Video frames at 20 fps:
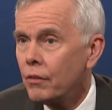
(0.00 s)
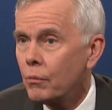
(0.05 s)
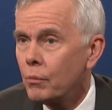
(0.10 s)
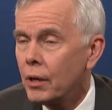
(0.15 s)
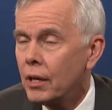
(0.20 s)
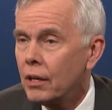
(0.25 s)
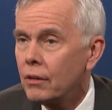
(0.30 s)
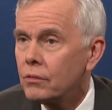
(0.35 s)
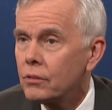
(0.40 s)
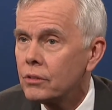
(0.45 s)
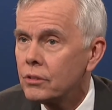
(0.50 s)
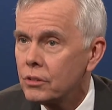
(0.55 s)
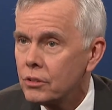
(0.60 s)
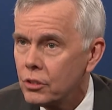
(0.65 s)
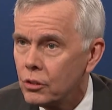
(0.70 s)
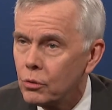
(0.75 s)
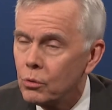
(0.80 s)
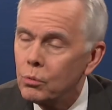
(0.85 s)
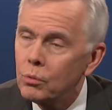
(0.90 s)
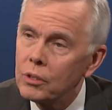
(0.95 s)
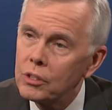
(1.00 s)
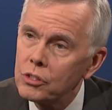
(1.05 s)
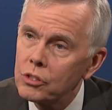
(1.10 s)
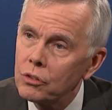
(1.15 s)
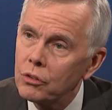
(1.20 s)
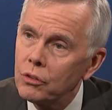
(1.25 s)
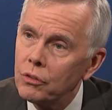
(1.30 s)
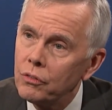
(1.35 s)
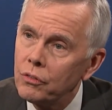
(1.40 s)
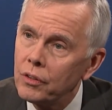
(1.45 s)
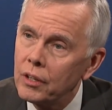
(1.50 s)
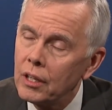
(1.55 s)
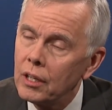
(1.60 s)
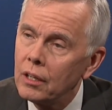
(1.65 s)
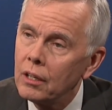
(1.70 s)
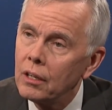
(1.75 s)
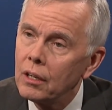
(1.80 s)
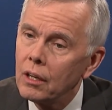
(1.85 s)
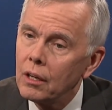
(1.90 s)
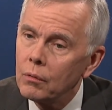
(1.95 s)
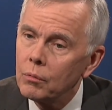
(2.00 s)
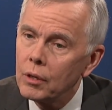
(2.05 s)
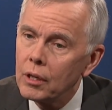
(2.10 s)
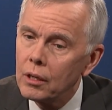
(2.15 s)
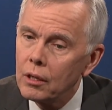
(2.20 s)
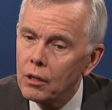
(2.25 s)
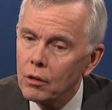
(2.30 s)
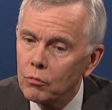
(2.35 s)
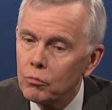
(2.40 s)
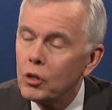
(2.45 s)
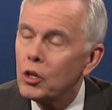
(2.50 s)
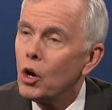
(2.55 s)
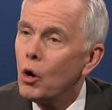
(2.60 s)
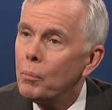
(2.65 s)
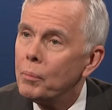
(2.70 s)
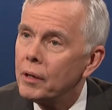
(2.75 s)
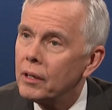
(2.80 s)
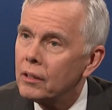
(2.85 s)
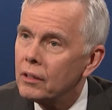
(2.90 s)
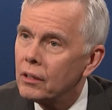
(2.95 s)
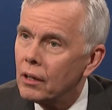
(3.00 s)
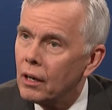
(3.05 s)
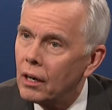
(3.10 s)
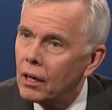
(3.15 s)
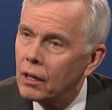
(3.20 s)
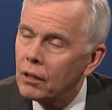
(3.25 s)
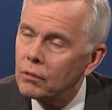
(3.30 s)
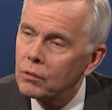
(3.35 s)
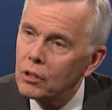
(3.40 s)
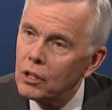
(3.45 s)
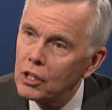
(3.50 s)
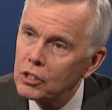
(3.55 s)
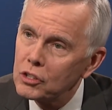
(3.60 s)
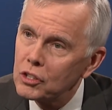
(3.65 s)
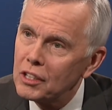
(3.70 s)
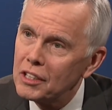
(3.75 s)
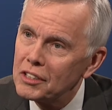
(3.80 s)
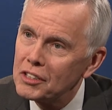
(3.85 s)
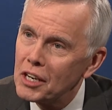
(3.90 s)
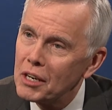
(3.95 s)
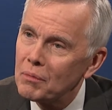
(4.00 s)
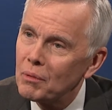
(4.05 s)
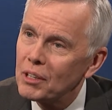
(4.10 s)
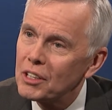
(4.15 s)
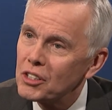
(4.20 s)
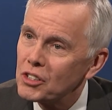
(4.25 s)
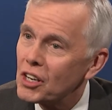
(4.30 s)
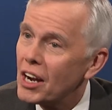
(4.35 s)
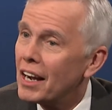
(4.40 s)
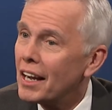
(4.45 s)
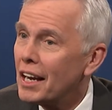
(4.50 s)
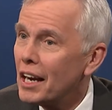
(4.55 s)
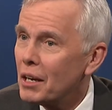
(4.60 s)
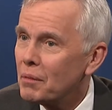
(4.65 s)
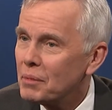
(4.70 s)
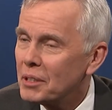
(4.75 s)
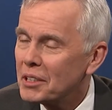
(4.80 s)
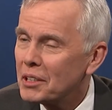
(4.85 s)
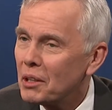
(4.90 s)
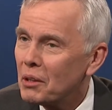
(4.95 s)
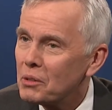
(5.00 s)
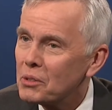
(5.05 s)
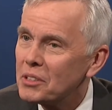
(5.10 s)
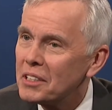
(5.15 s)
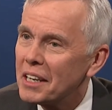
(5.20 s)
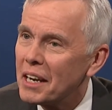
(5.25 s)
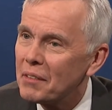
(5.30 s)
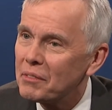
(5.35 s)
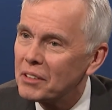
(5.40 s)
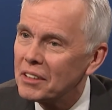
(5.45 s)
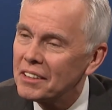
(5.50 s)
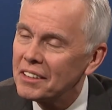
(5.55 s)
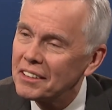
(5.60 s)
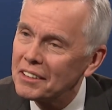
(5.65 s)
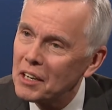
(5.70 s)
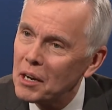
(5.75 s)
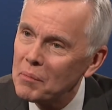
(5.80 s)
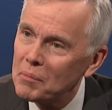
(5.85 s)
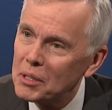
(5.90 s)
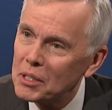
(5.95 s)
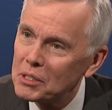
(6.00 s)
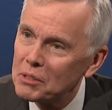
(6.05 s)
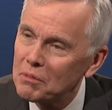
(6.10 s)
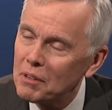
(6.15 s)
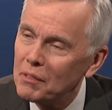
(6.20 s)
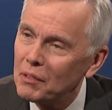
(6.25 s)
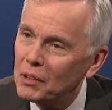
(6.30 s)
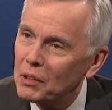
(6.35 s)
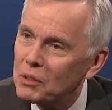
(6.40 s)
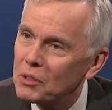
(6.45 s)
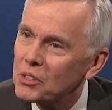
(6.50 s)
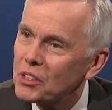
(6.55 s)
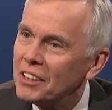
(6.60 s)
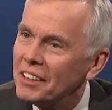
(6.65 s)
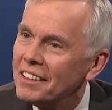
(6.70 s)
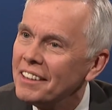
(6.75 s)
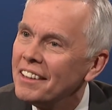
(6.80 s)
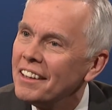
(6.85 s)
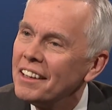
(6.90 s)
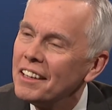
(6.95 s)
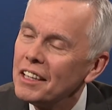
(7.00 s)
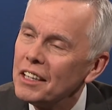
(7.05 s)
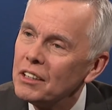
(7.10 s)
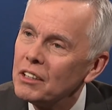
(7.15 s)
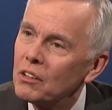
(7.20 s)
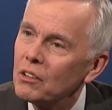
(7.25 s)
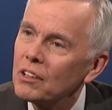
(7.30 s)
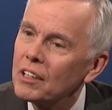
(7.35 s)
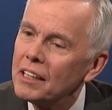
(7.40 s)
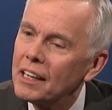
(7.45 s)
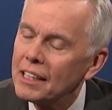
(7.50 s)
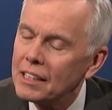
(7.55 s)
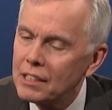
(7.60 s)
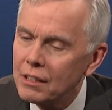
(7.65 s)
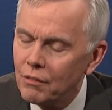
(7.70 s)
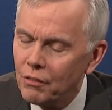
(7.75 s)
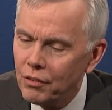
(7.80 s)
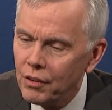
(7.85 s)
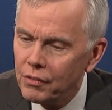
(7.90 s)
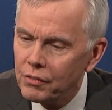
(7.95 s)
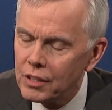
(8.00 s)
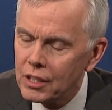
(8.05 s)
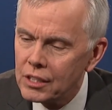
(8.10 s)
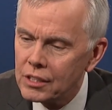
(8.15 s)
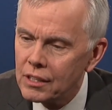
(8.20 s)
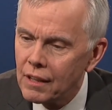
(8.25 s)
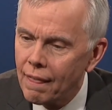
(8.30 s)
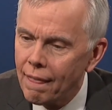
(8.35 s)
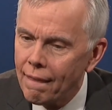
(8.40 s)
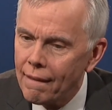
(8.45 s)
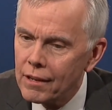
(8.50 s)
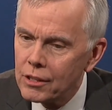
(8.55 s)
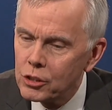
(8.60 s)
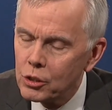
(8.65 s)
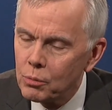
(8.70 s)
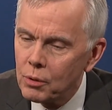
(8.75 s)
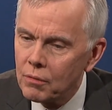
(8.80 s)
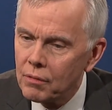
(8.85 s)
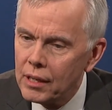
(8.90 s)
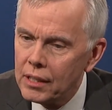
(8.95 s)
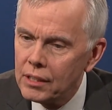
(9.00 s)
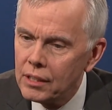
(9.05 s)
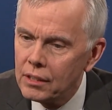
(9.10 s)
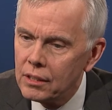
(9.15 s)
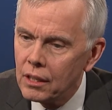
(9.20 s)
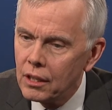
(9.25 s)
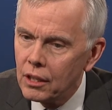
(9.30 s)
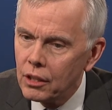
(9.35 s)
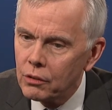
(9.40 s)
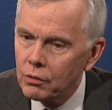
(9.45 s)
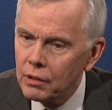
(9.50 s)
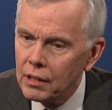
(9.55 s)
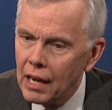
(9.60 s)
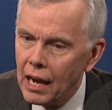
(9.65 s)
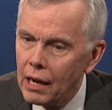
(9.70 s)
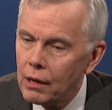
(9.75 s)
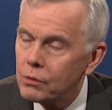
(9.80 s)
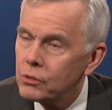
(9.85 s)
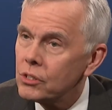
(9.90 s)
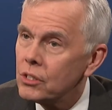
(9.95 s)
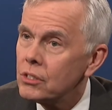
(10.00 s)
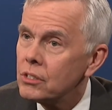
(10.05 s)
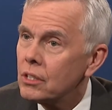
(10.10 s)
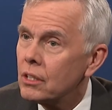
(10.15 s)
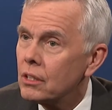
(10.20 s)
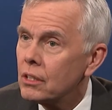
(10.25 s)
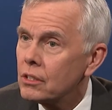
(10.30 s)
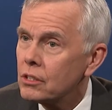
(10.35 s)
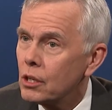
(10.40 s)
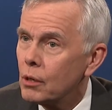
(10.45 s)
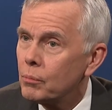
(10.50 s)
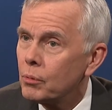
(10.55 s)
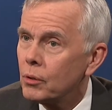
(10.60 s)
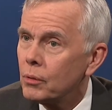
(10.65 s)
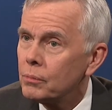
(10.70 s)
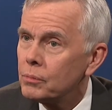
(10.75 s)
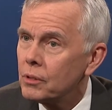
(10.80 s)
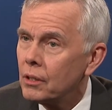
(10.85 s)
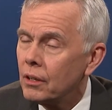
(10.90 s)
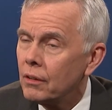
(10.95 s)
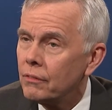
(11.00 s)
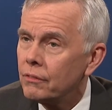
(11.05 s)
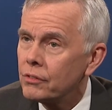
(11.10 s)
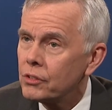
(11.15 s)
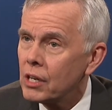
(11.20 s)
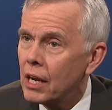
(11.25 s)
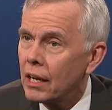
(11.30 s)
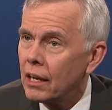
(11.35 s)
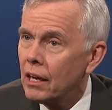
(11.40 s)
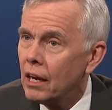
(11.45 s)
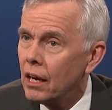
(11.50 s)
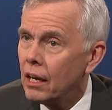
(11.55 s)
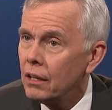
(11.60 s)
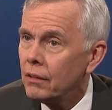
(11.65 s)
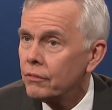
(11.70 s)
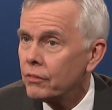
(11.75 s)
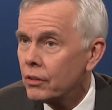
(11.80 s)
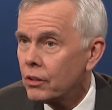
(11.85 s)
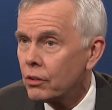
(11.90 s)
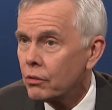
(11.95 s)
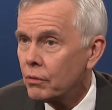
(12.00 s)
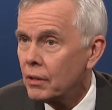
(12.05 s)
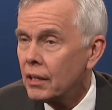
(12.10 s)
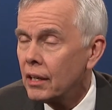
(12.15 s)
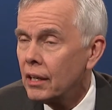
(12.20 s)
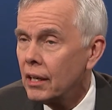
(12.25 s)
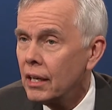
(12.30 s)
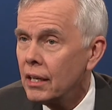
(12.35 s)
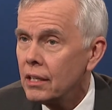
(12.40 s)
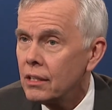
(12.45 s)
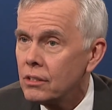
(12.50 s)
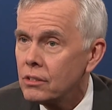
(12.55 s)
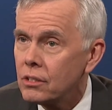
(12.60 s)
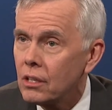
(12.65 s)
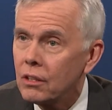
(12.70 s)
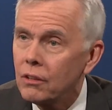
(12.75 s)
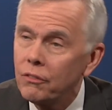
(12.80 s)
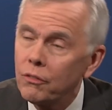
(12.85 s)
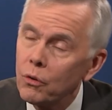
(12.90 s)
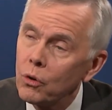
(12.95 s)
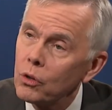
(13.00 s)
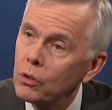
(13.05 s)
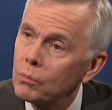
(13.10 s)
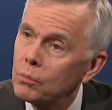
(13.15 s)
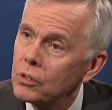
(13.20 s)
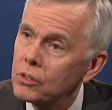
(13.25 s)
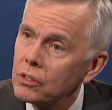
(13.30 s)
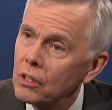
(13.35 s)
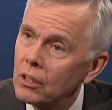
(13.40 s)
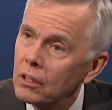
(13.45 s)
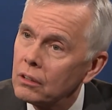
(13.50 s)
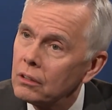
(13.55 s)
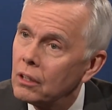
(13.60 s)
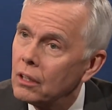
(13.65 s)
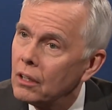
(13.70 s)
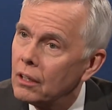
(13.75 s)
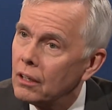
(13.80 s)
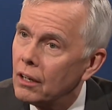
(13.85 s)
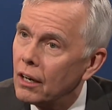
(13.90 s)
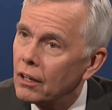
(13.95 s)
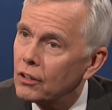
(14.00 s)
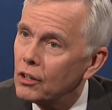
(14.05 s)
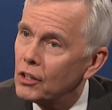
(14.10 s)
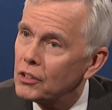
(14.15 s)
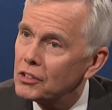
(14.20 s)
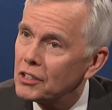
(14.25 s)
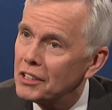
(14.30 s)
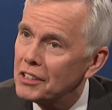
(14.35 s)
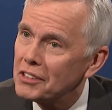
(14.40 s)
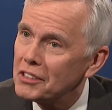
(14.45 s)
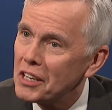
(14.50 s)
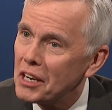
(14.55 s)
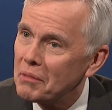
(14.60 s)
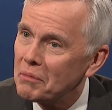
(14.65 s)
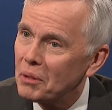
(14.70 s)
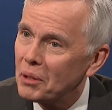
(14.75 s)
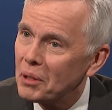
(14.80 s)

I went out to serve in, we reopened our consulate general in Shanghai. We'd closed it after the Communist Revolution in the early 1950s. So we rented 3 houses in the suburbs of Shanghai for the 3 Canadians, and the 4th was our consulate general.